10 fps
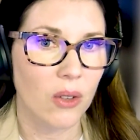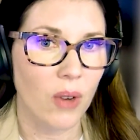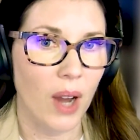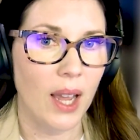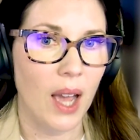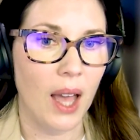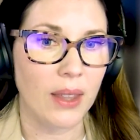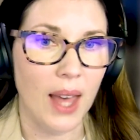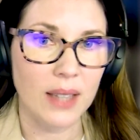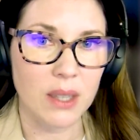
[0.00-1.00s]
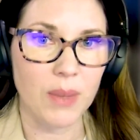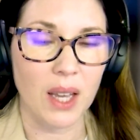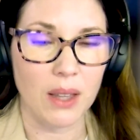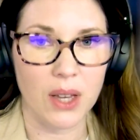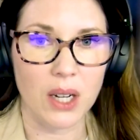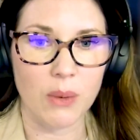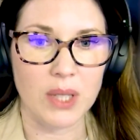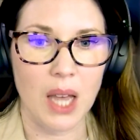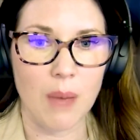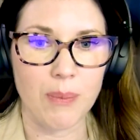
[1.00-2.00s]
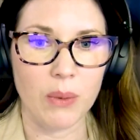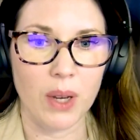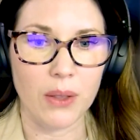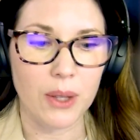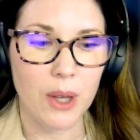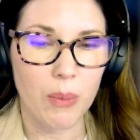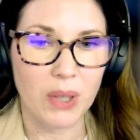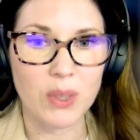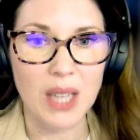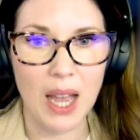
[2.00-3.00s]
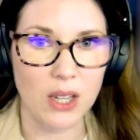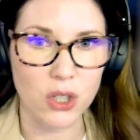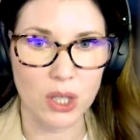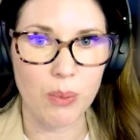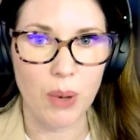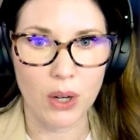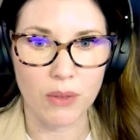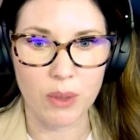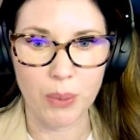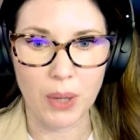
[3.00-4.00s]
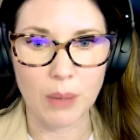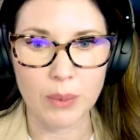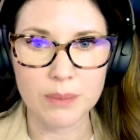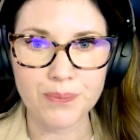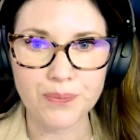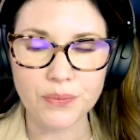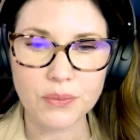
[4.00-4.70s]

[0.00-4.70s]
right? I had something I thought I was happy with, but it was actually part of the problem.